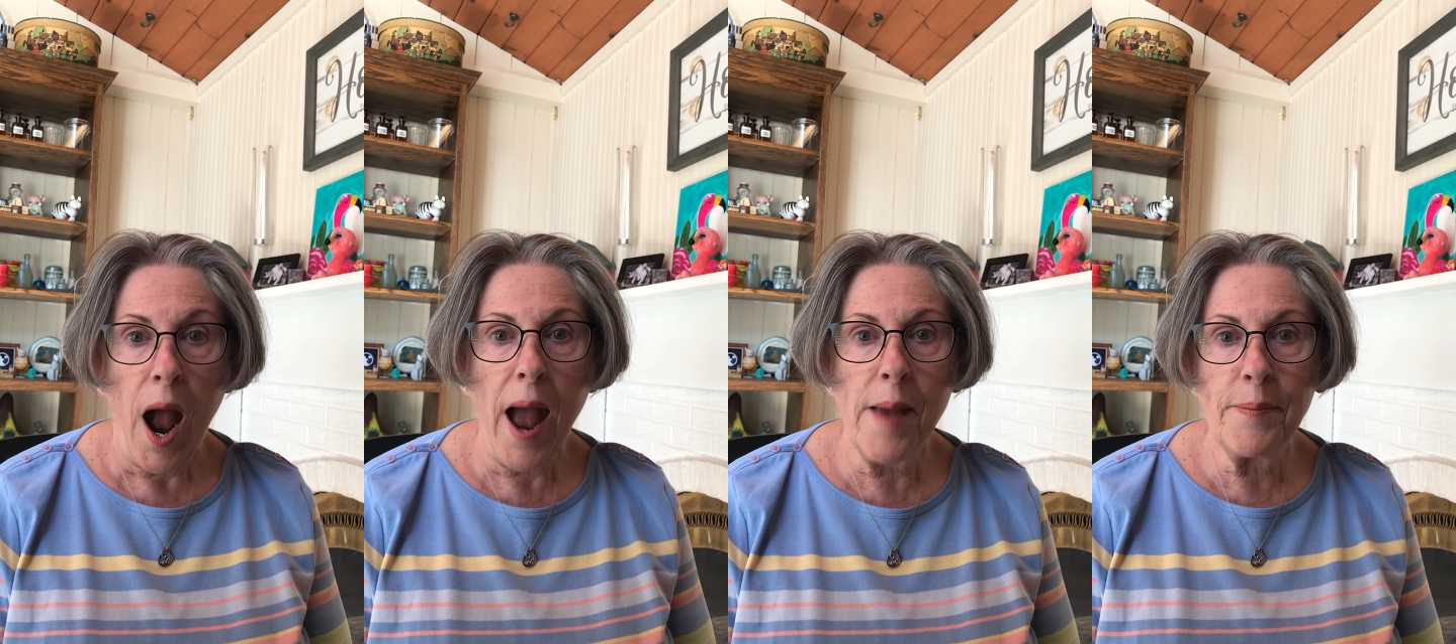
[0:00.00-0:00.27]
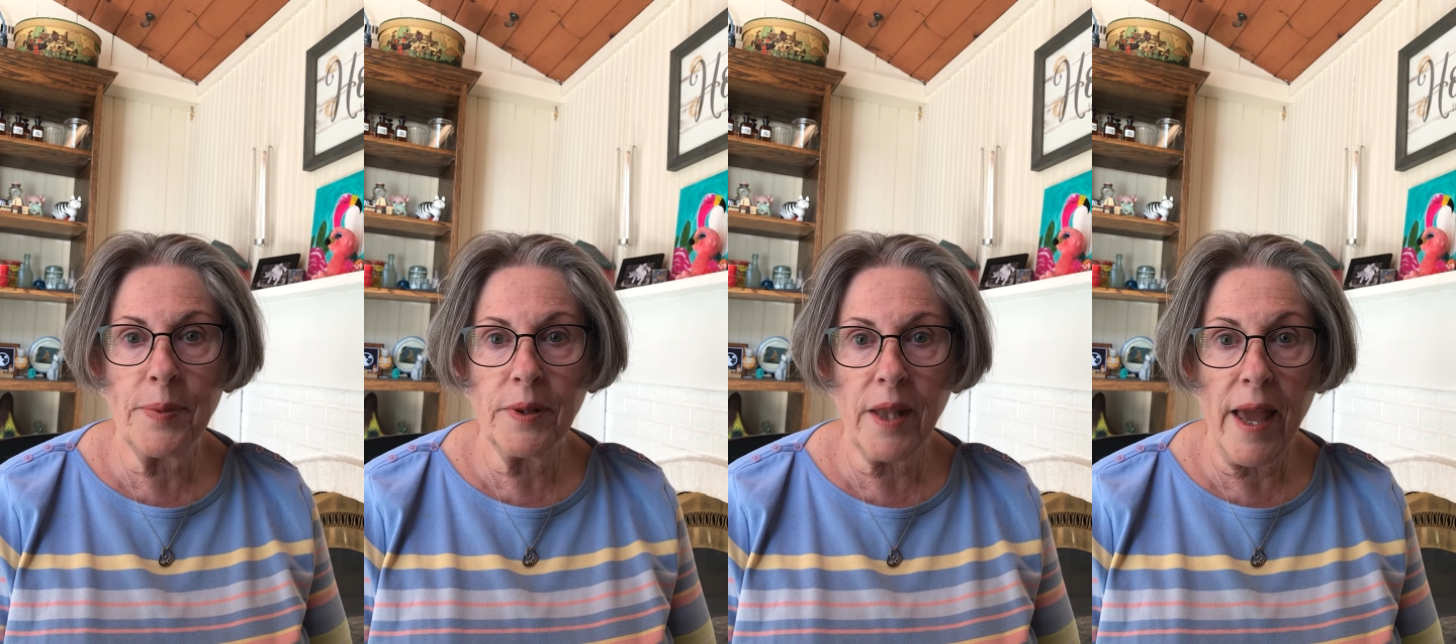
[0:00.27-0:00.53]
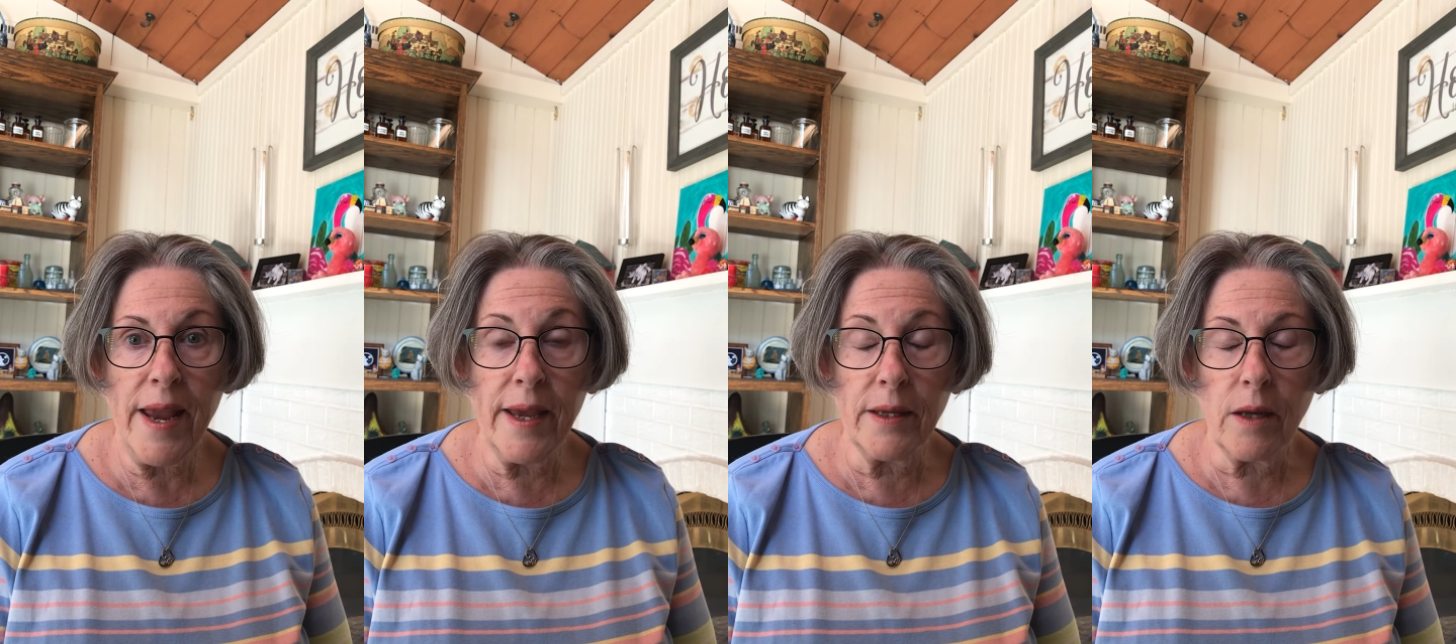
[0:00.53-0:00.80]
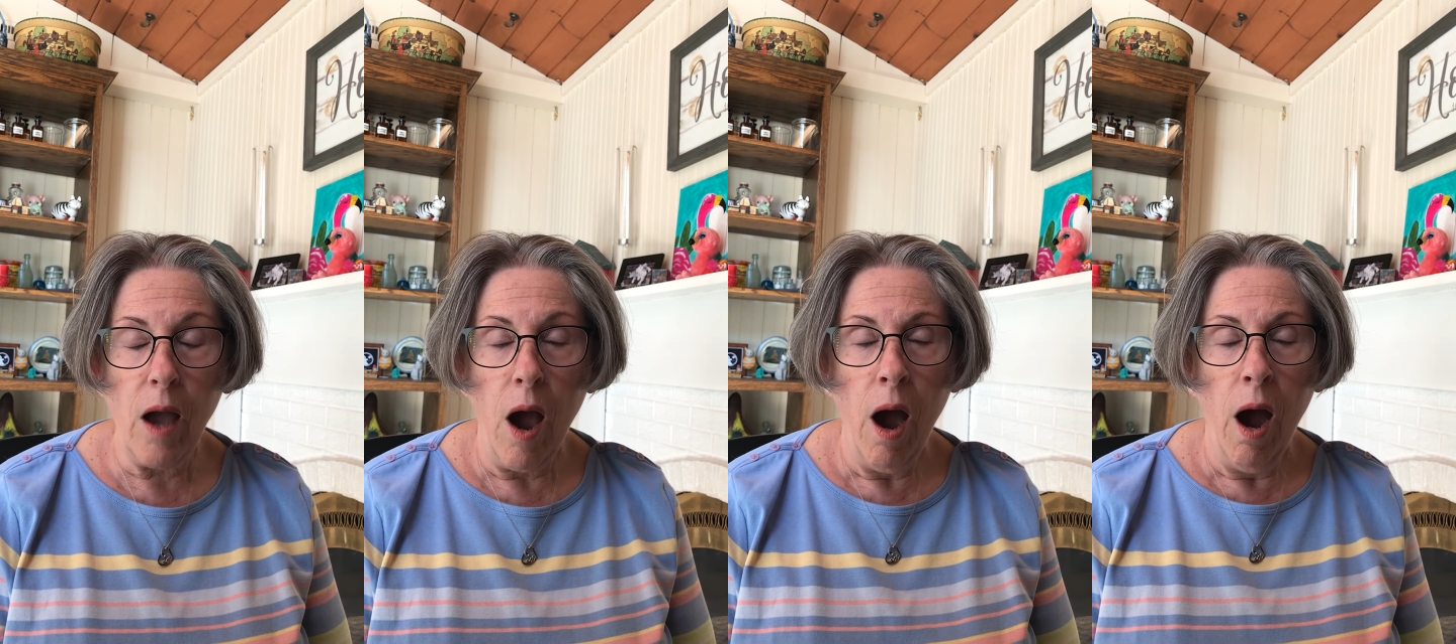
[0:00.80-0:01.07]
I play
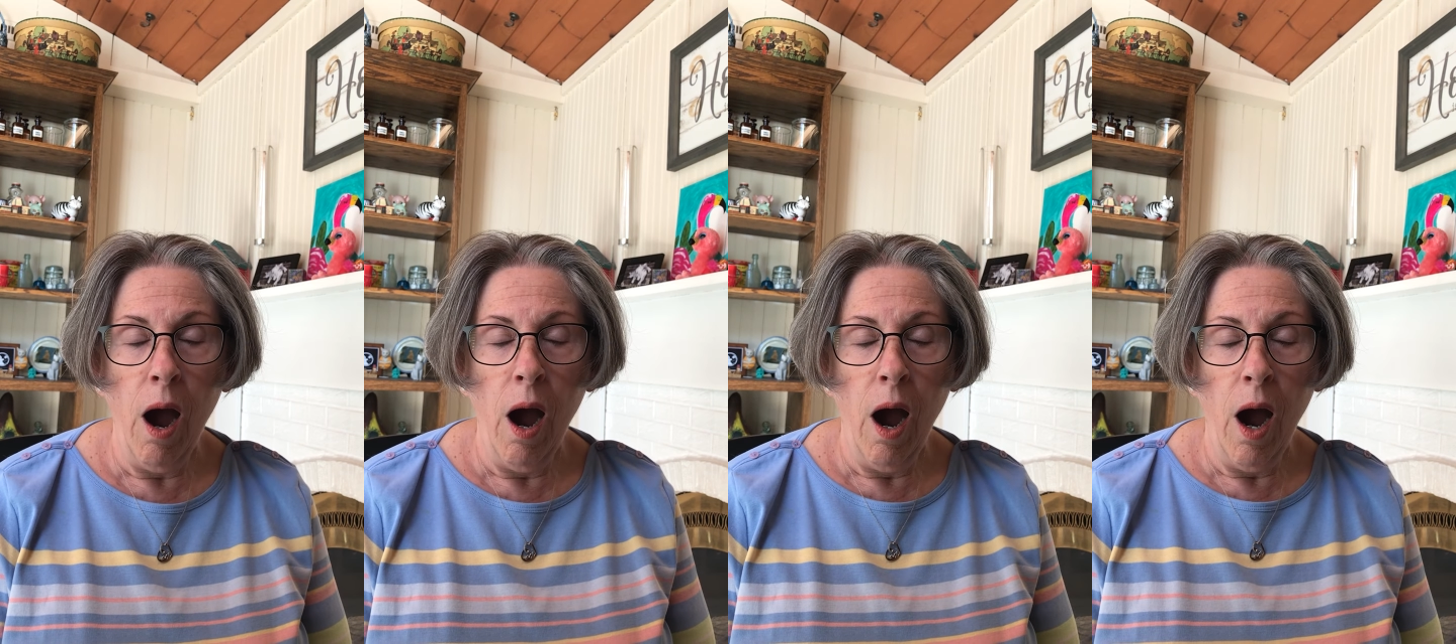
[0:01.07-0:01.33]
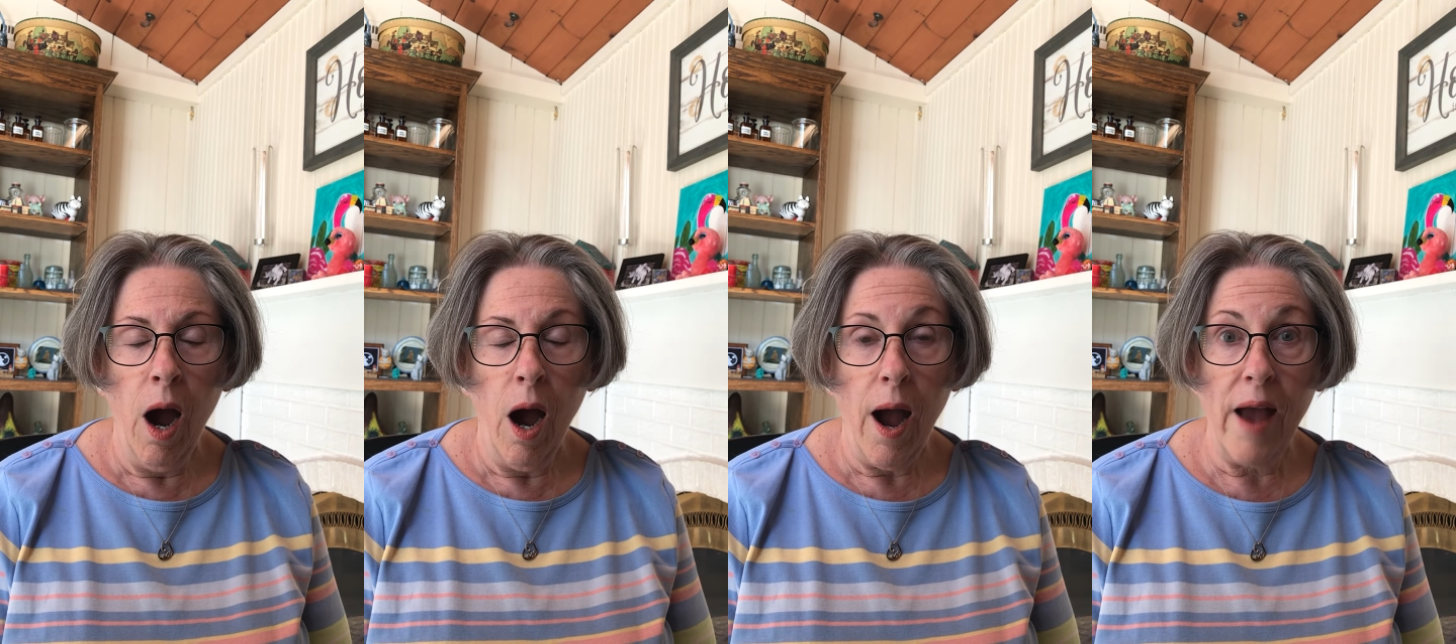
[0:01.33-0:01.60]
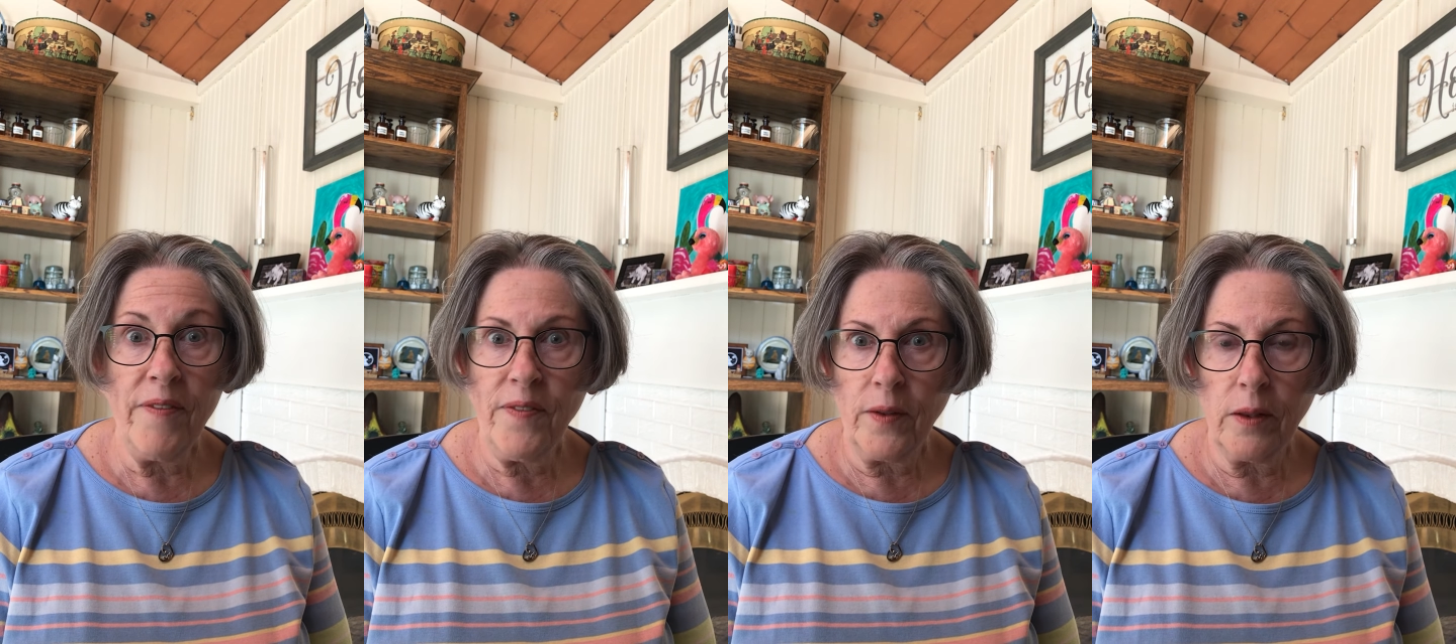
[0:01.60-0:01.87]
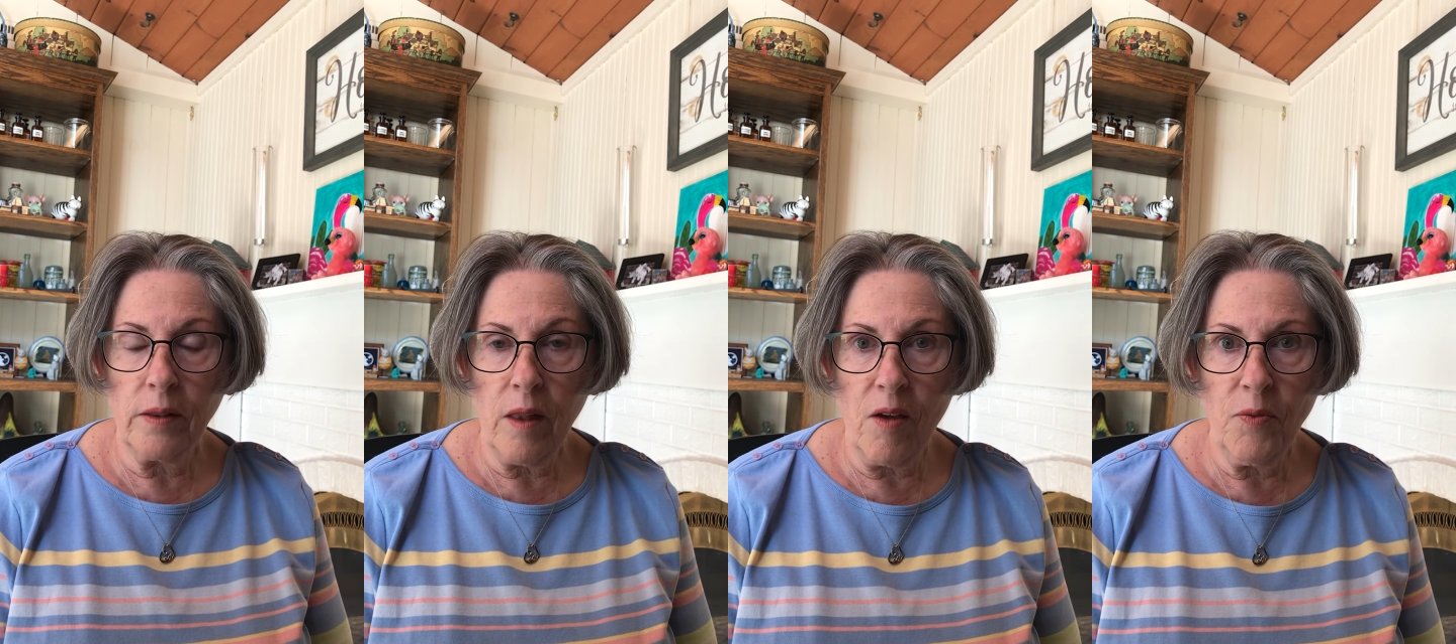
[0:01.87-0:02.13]
it. Oh, I
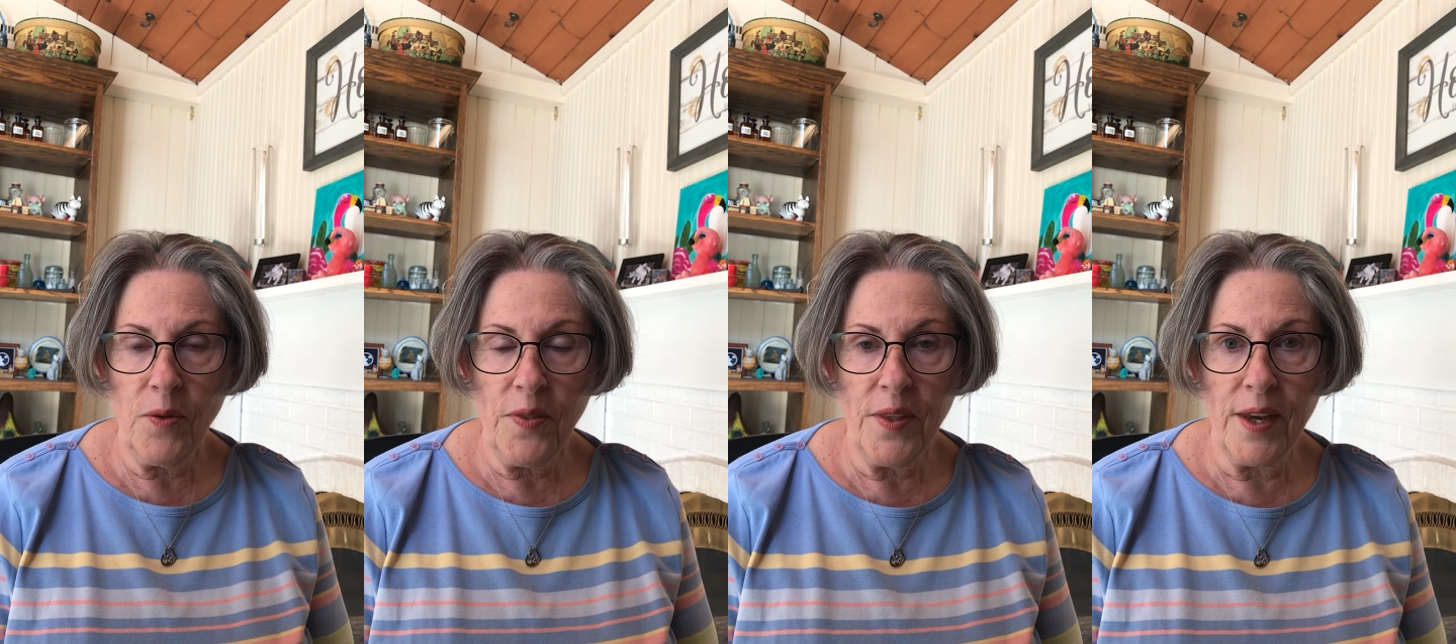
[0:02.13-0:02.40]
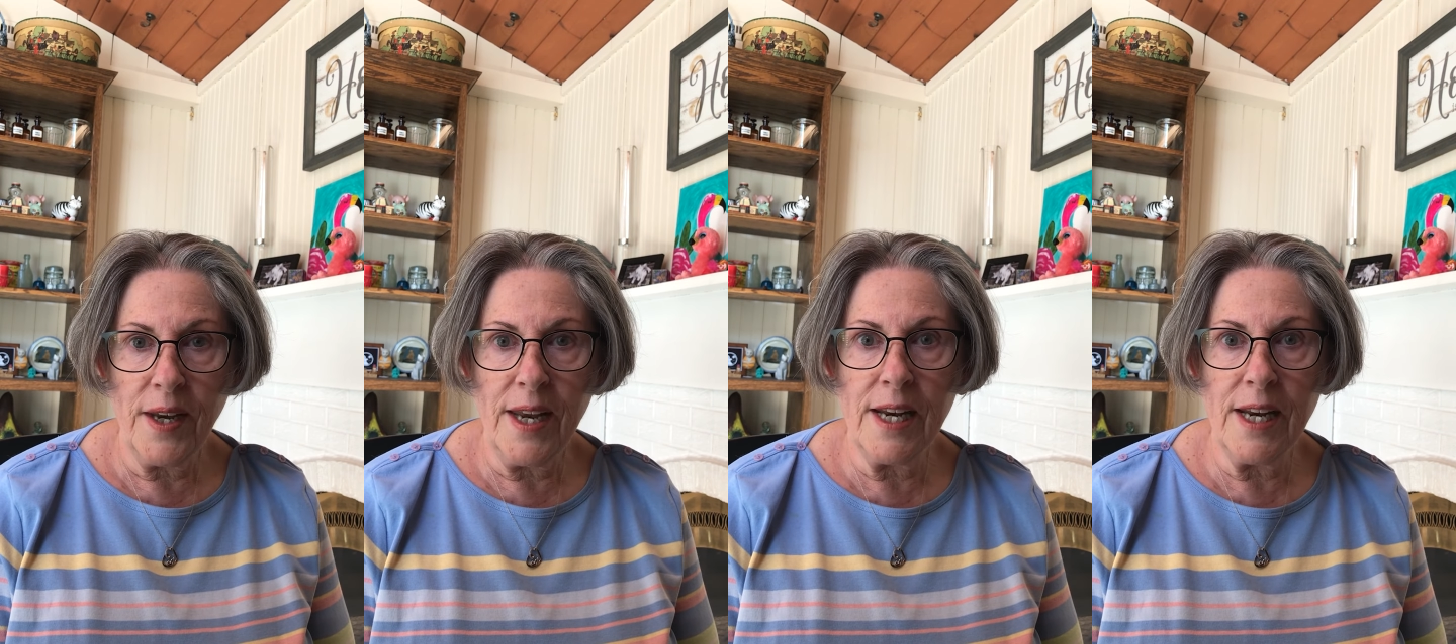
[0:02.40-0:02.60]
fell in love with it.